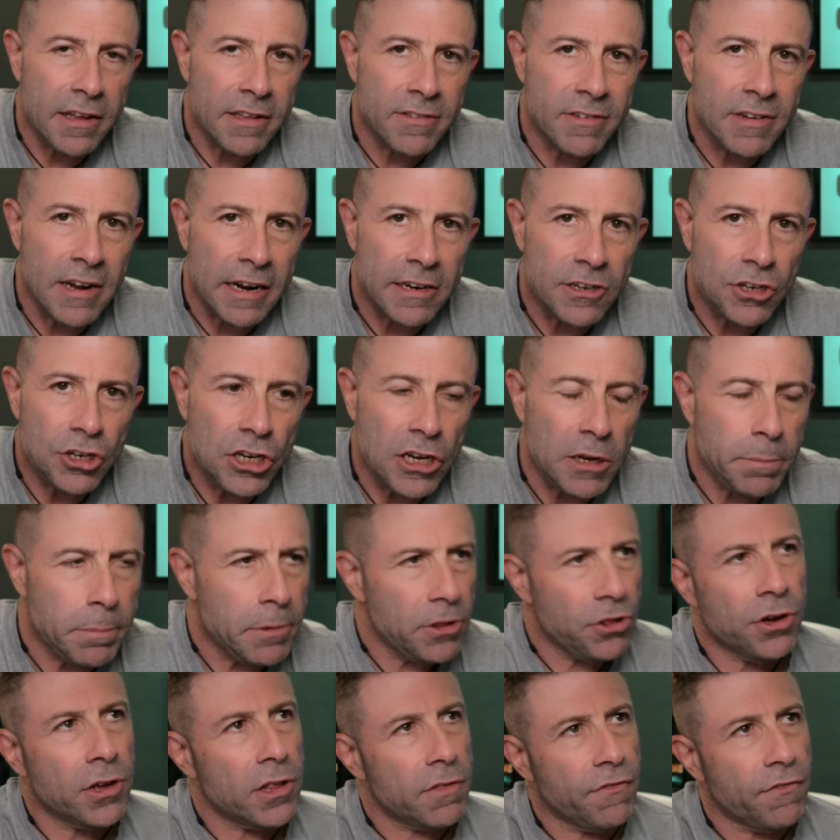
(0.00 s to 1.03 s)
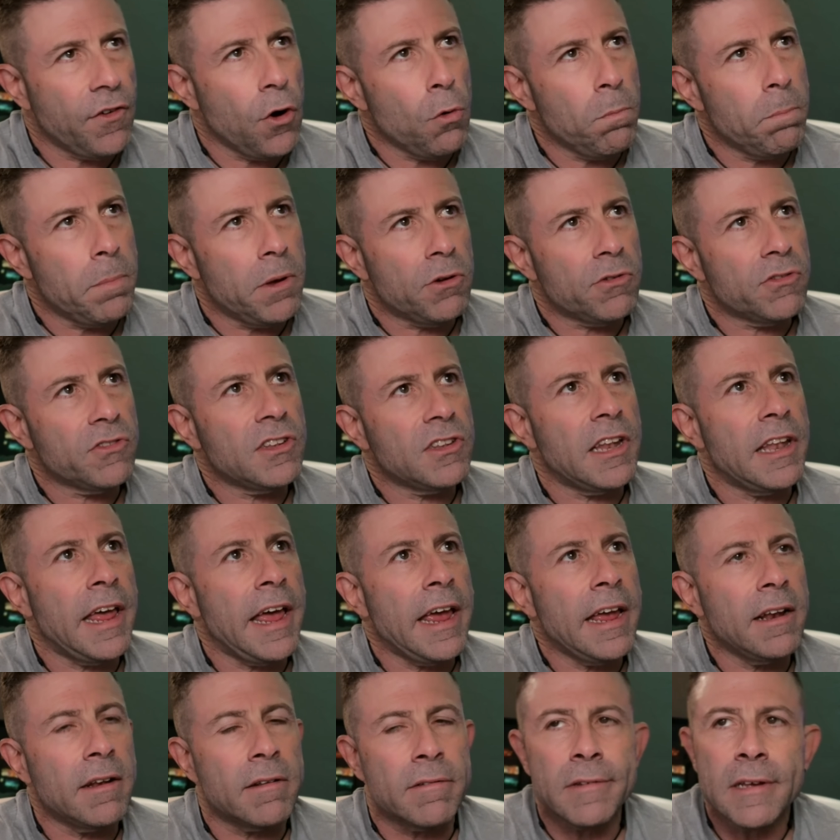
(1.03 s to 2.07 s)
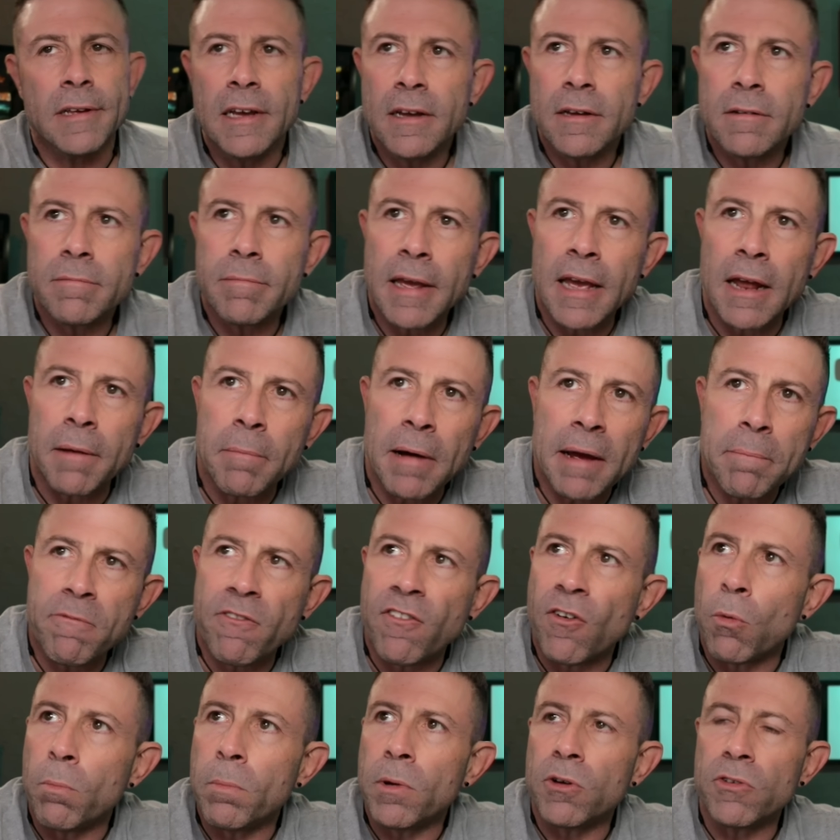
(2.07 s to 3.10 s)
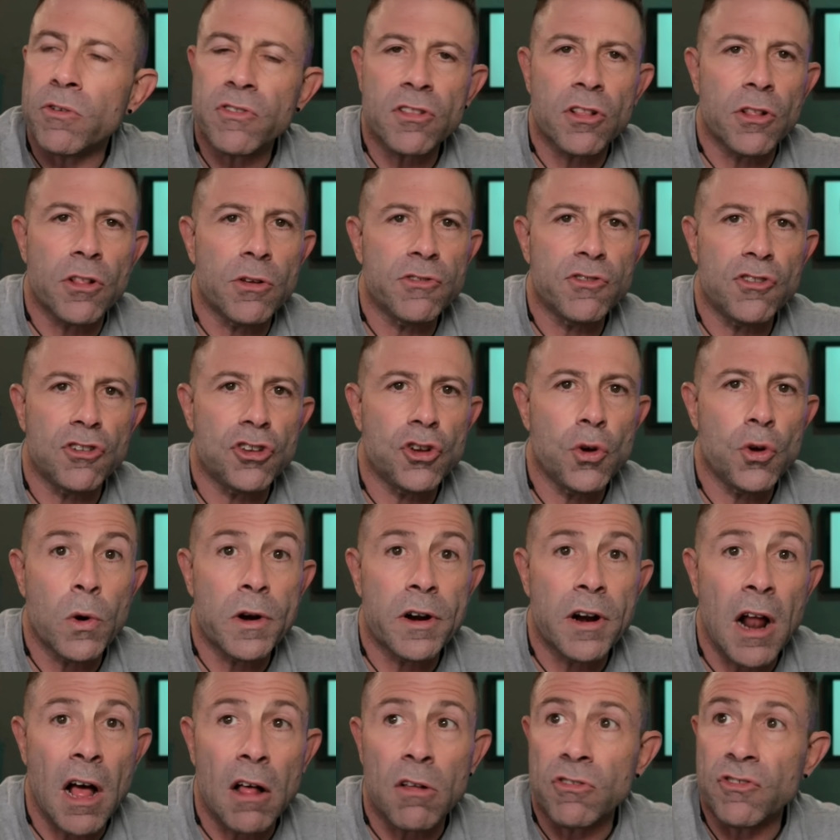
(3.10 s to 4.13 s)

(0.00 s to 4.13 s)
It's not cheap. You look at phone bills today, and man, my phone bill is close to $200.